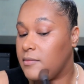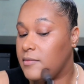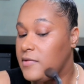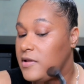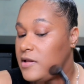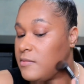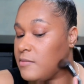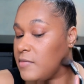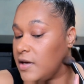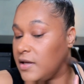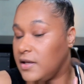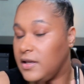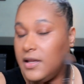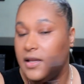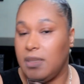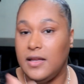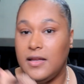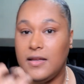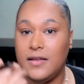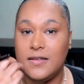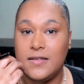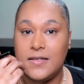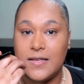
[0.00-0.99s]
in my
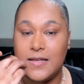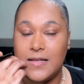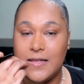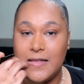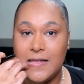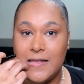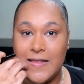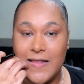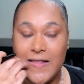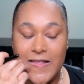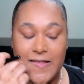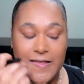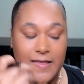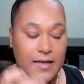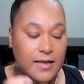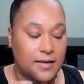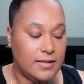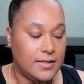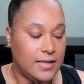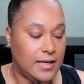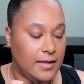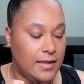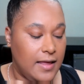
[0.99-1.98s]
knees and
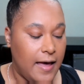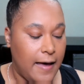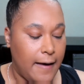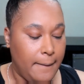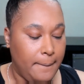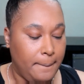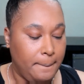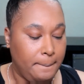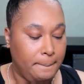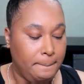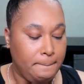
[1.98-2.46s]
things like that.